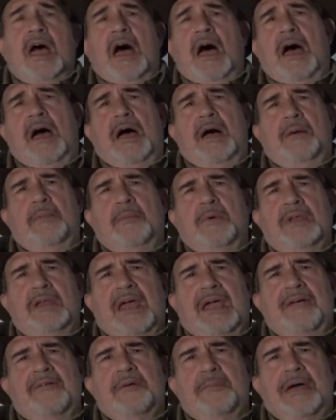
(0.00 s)
uh we'll
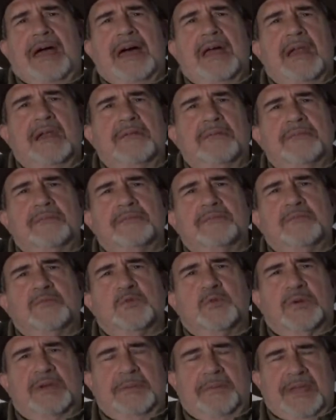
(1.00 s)
have about
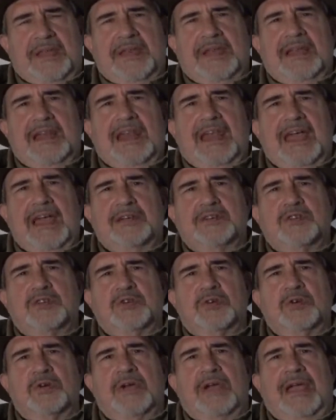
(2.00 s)
20 minute
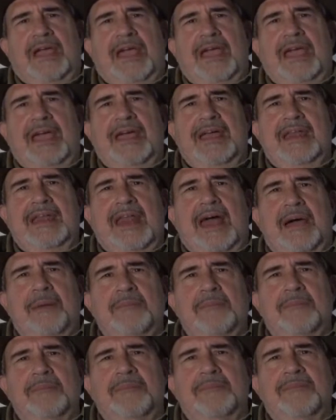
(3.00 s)
lecture, and
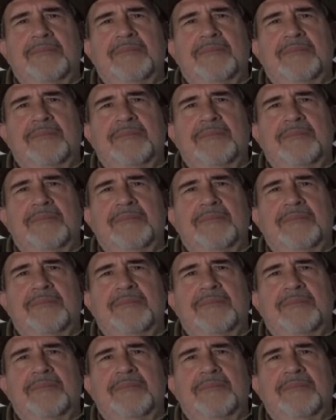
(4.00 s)
I'm